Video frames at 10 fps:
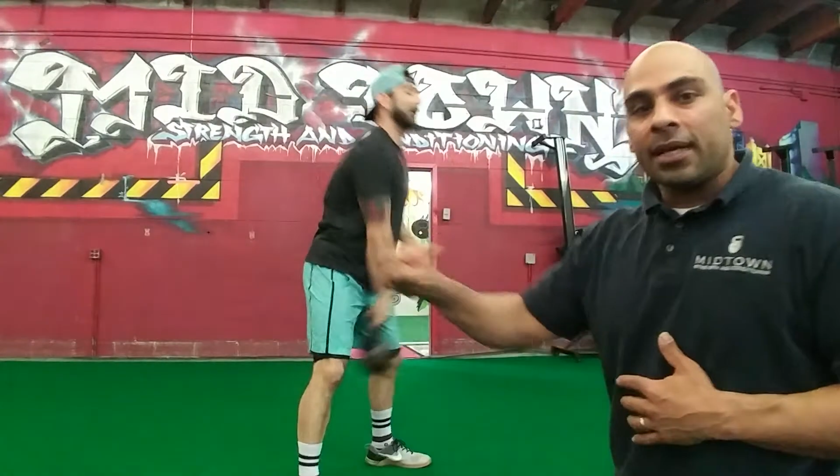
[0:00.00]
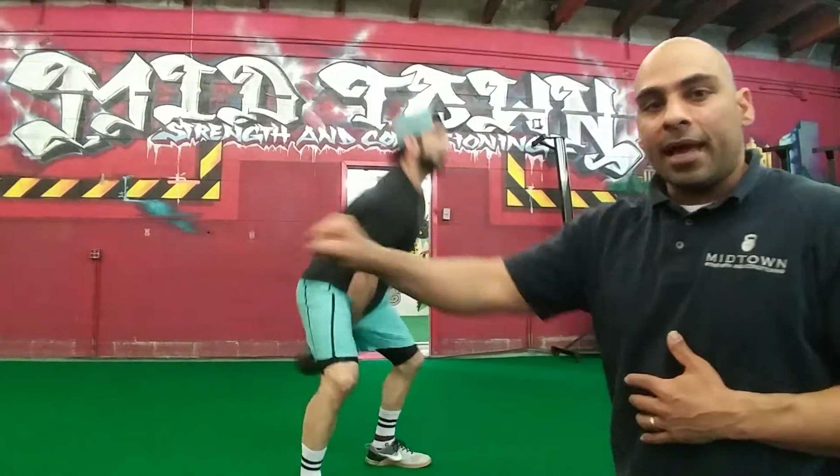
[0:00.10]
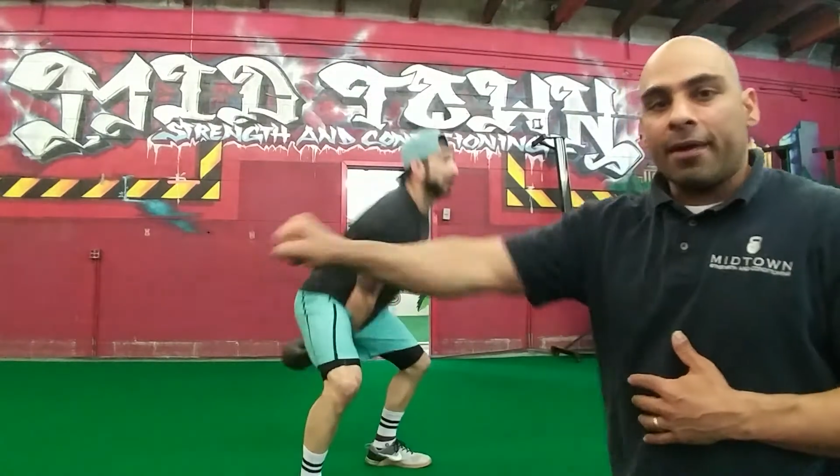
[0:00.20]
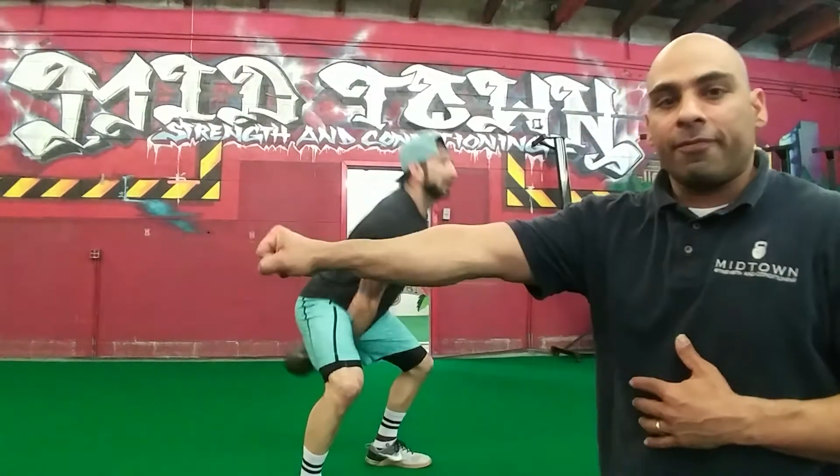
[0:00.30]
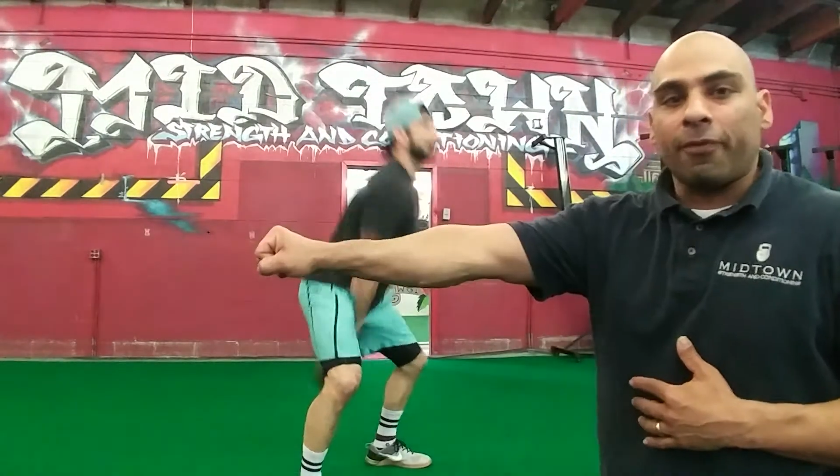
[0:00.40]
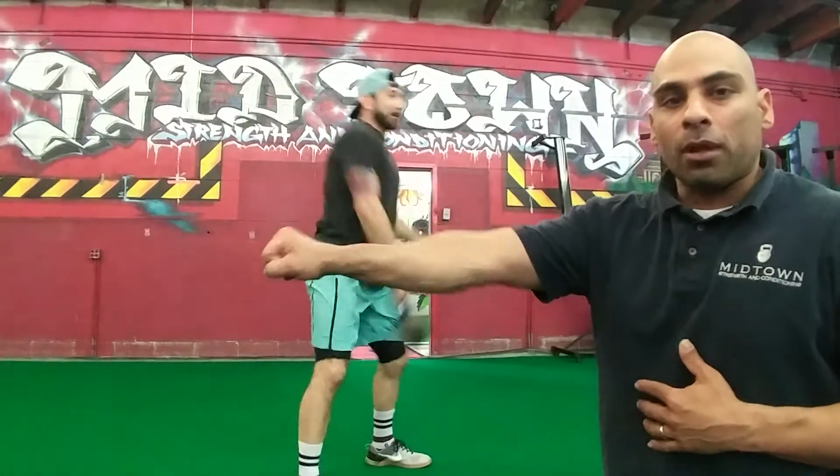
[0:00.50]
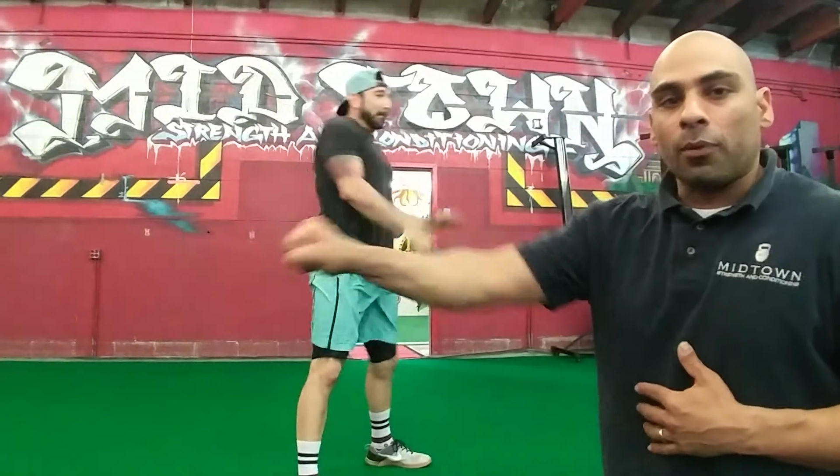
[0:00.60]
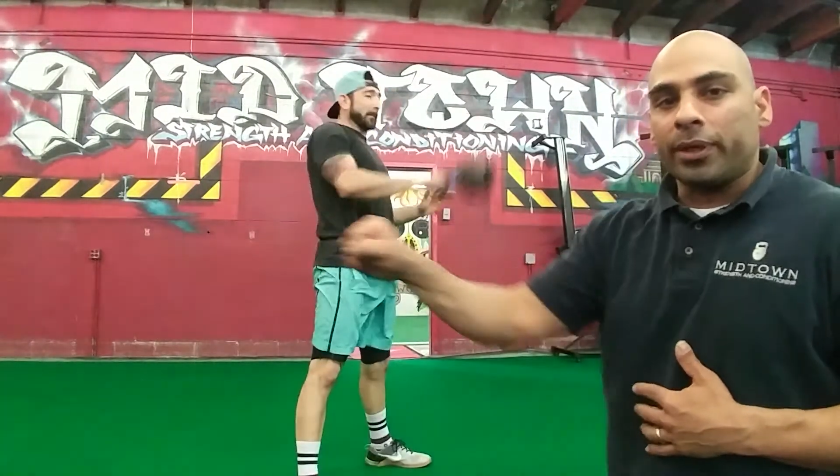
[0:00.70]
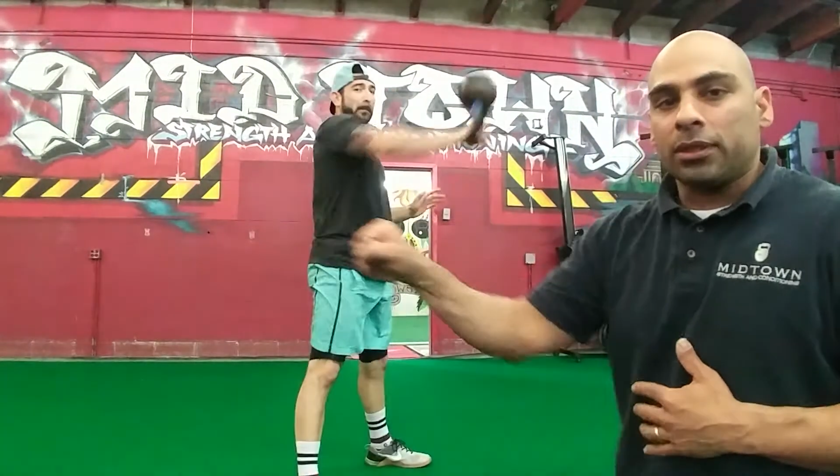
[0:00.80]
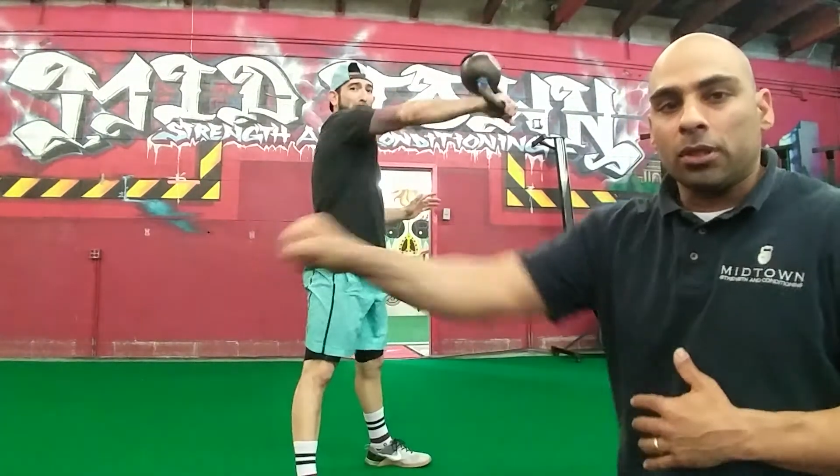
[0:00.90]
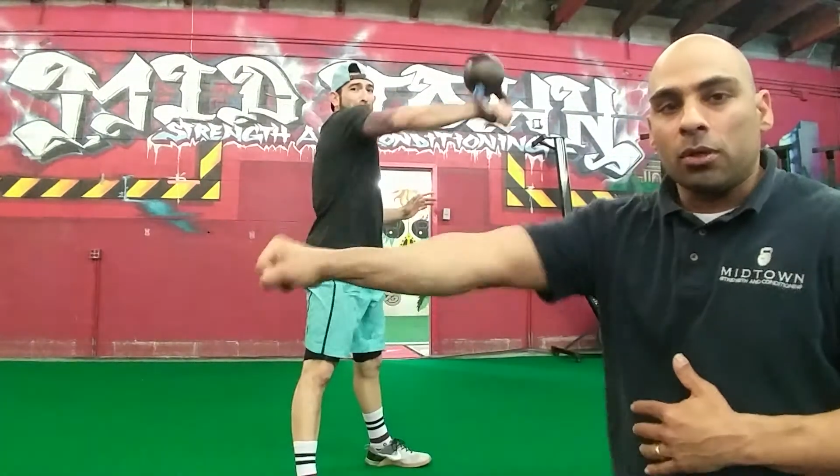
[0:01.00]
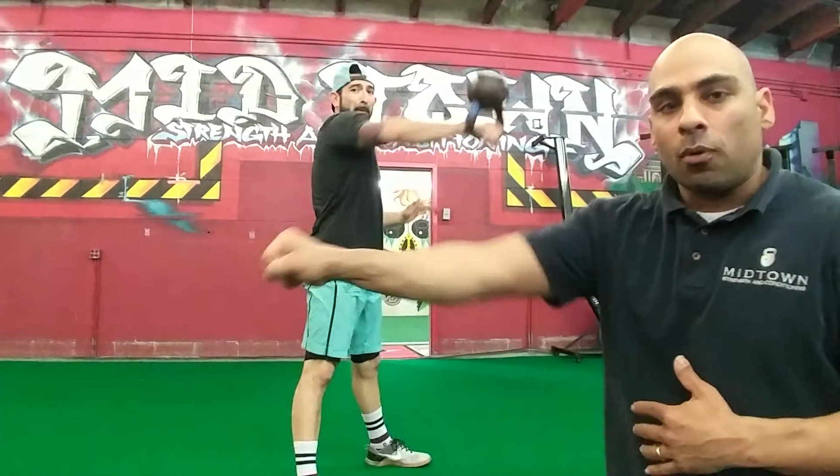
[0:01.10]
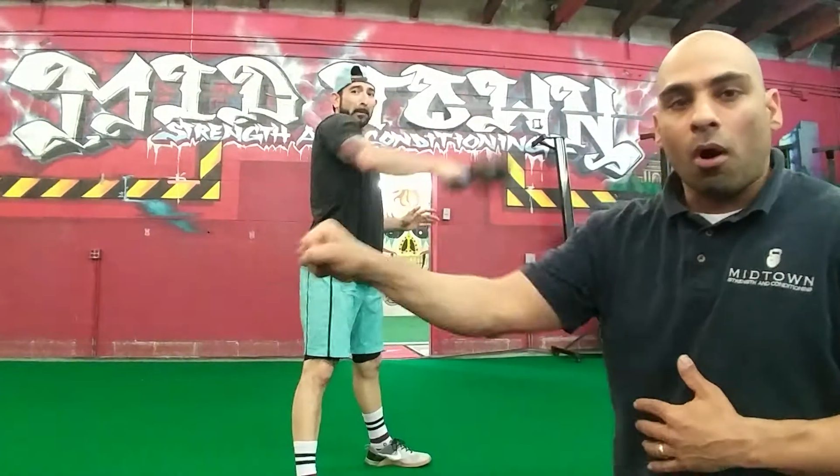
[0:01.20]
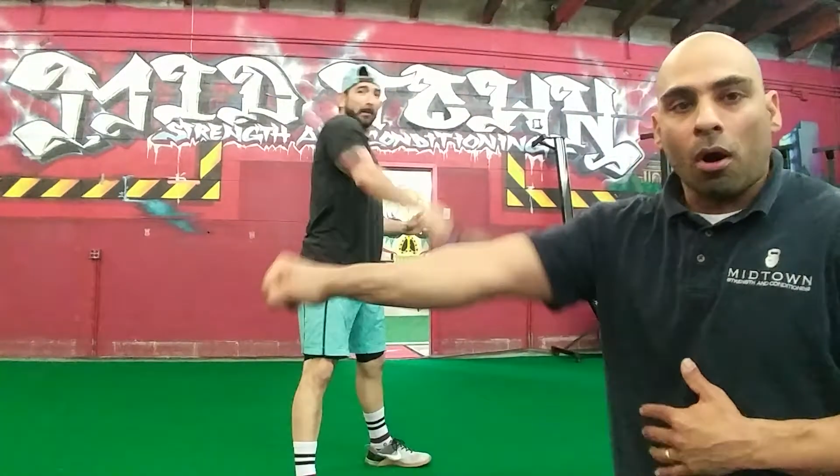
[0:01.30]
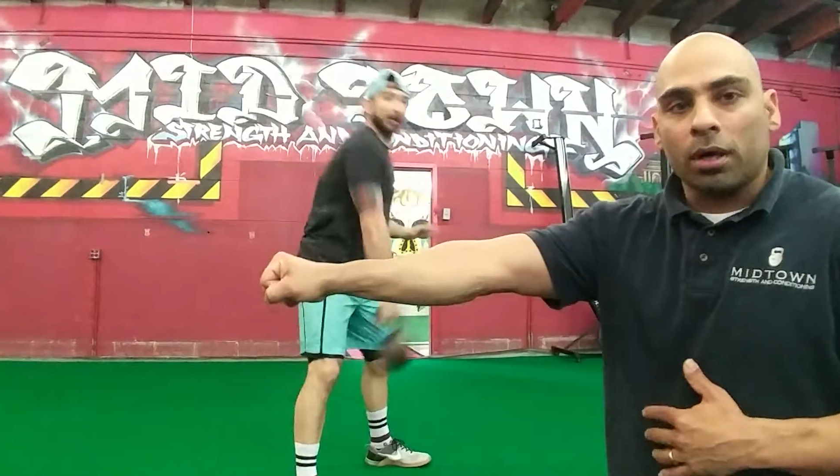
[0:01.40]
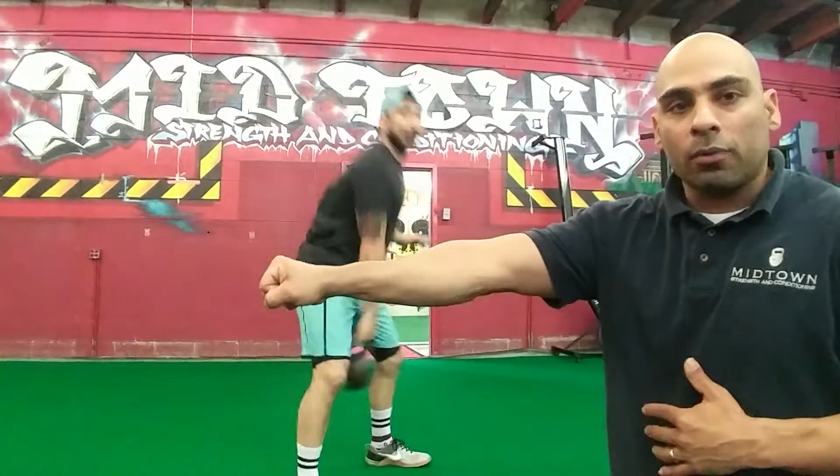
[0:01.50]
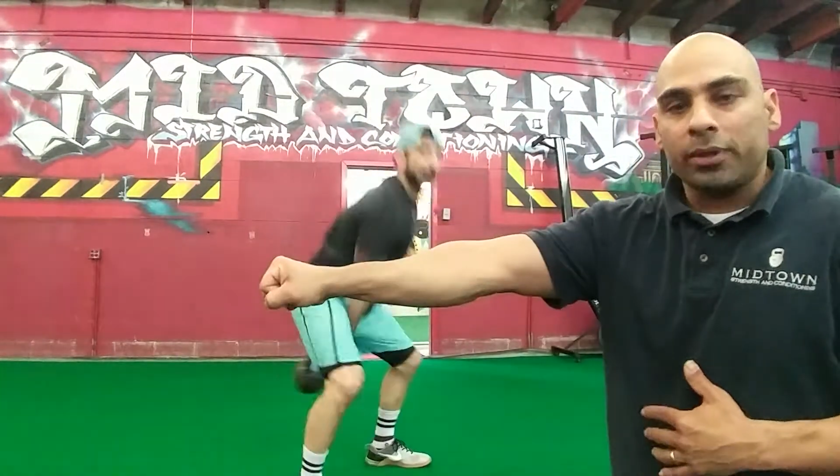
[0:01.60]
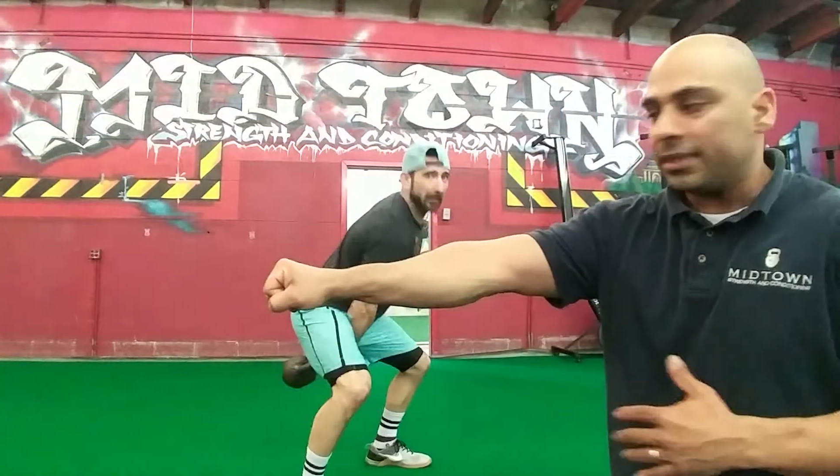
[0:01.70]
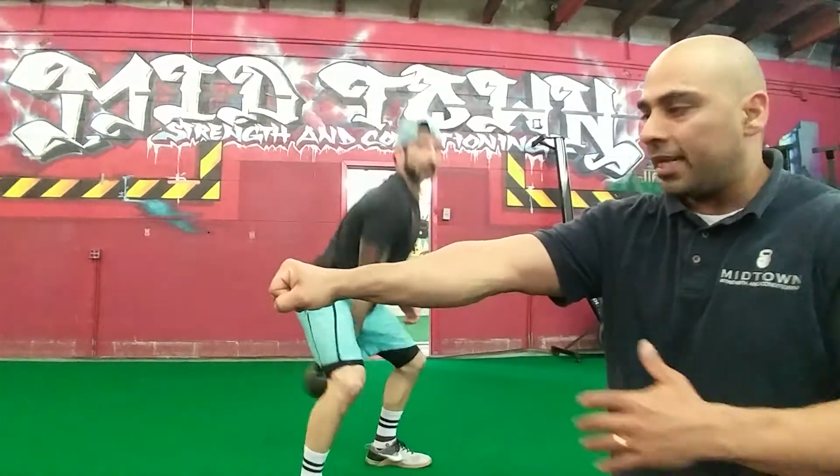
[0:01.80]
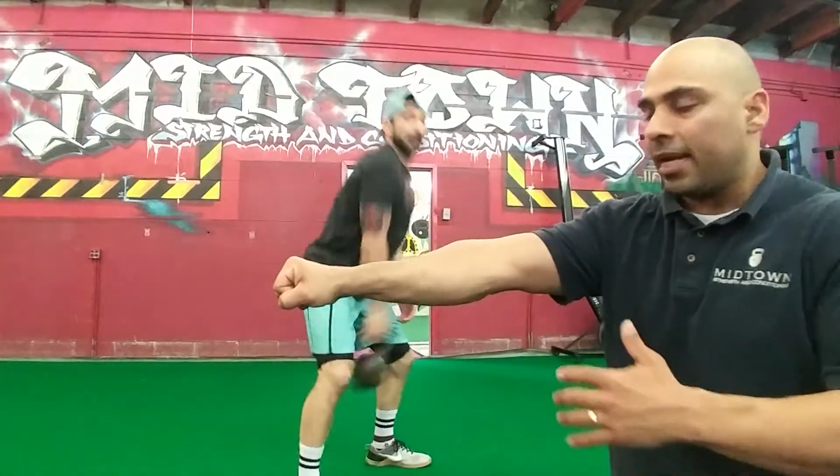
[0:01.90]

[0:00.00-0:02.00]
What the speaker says: and following through hard with his